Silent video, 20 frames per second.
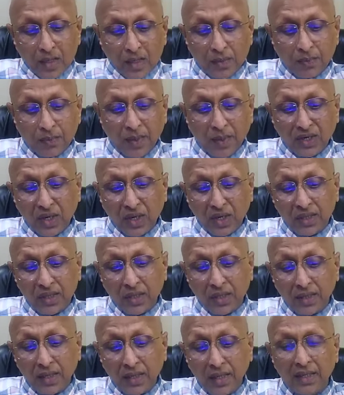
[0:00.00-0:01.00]
especially
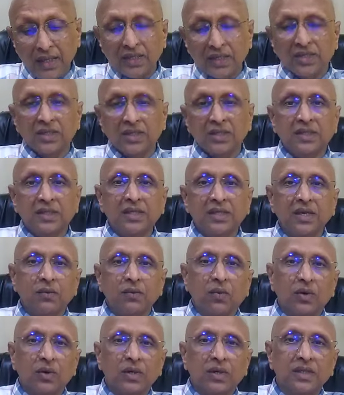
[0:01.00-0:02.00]
the knees. See
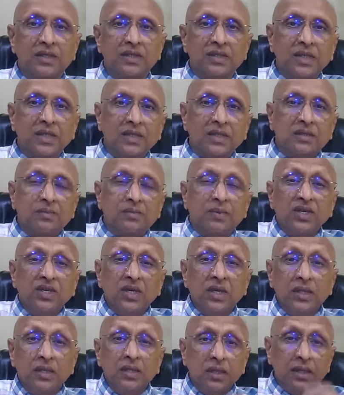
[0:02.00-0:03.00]
what he says,
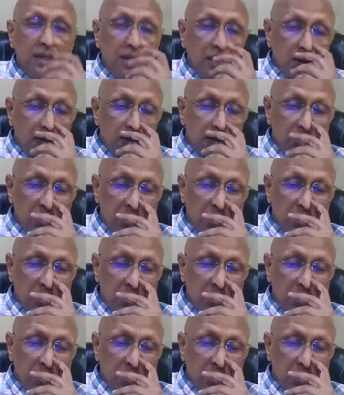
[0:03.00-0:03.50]
especially the knees.